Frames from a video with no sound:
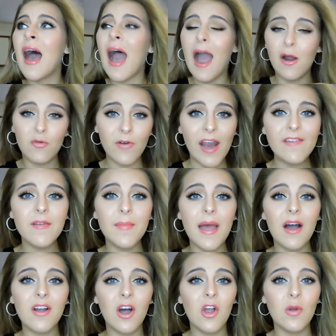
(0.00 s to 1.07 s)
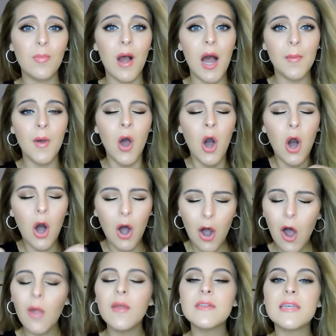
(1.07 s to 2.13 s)
I rave about ColourPop
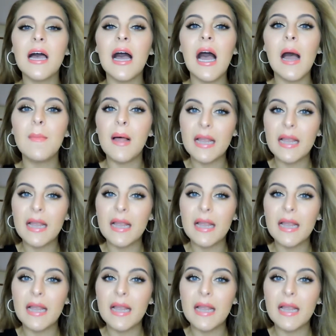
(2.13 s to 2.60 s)
all the time.